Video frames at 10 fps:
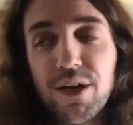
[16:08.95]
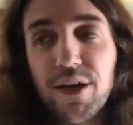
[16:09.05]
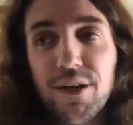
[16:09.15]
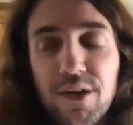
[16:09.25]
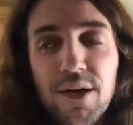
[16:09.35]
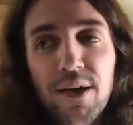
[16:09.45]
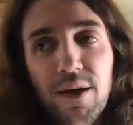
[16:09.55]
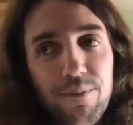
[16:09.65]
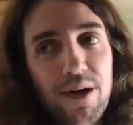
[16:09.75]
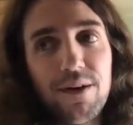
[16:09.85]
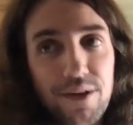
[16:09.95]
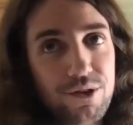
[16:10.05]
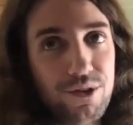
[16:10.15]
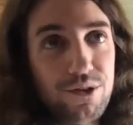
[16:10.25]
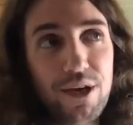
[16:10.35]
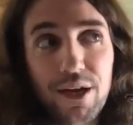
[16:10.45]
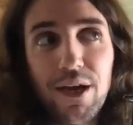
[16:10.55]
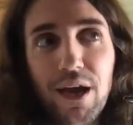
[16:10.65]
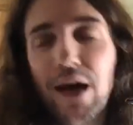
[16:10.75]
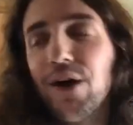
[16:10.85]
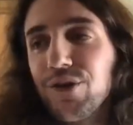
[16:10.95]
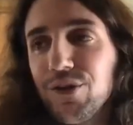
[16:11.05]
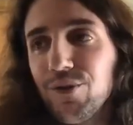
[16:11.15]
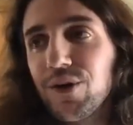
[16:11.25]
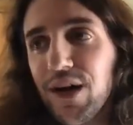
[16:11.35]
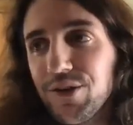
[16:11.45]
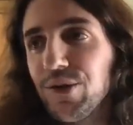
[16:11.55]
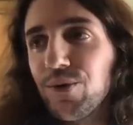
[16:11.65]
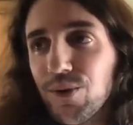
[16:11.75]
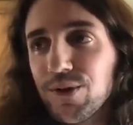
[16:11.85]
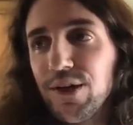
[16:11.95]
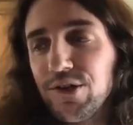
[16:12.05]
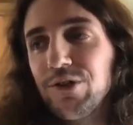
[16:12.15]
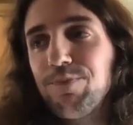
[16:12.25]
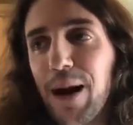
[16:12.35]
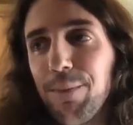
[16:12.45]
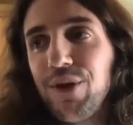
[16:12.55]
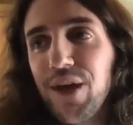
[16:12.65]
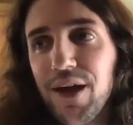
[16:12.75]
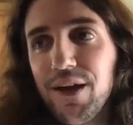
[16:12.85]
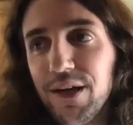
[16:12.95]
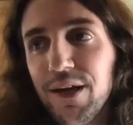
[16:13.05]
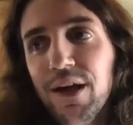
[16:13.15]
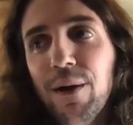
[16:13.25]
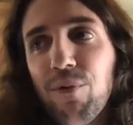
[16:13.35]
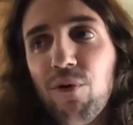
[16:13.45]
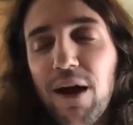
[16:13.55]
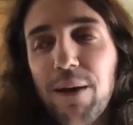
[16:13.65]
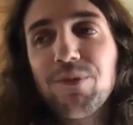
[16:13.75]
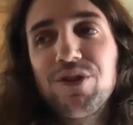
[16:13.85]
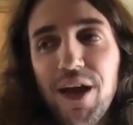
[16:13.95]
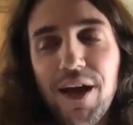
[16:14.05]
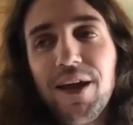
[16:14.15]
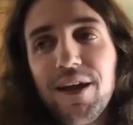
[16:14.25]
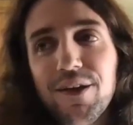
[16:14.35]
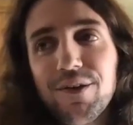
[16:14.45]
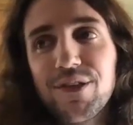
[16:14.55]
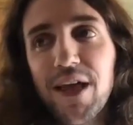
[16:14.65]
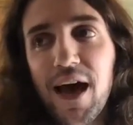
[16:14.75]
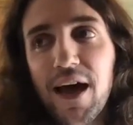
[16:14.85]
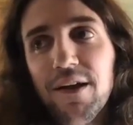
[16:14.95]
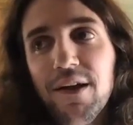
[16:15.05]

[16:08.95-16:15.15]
And I'm not necessarily saying Alexandria Ocasio-Cortez is Bobby Kennedy, but what I'm saying is that